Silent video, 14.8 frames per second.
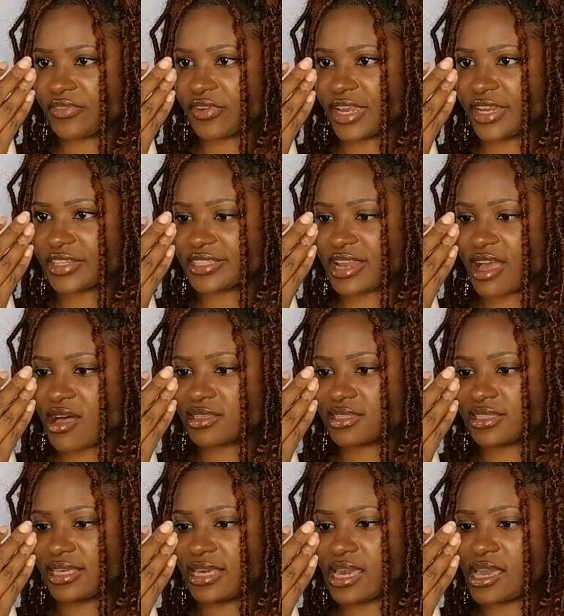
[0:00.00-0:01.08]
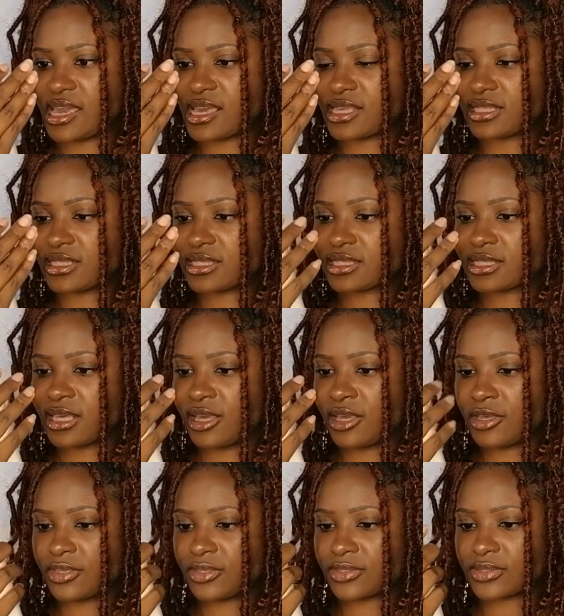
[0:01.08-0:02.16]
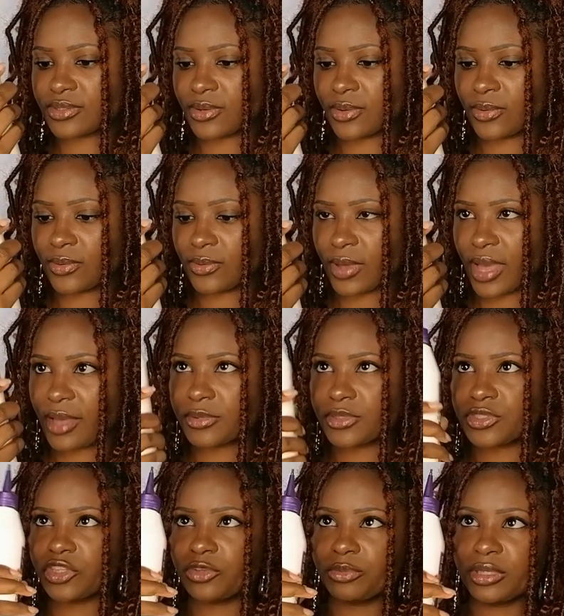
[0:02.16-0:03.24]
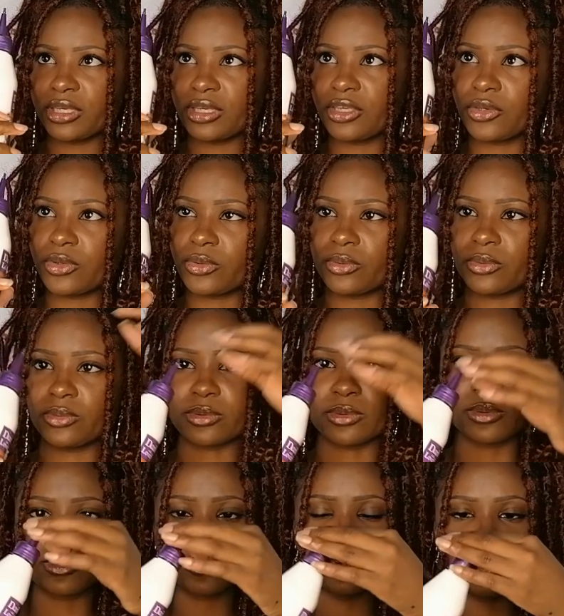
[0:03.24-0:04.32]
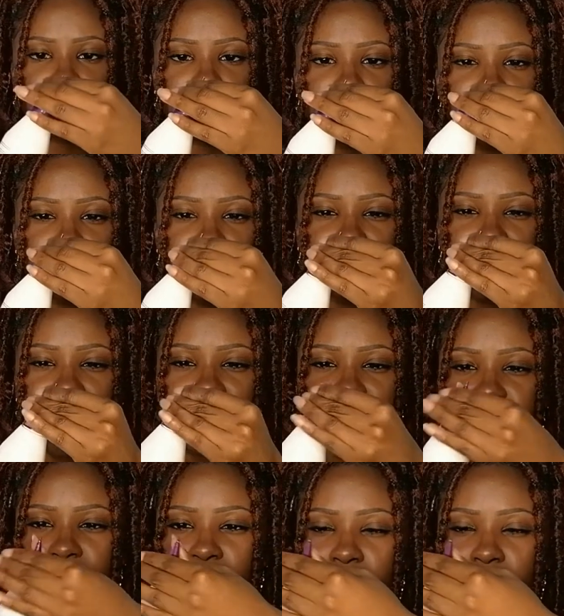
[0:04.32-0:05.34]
hairstyle, yes. So I'm assuming it has a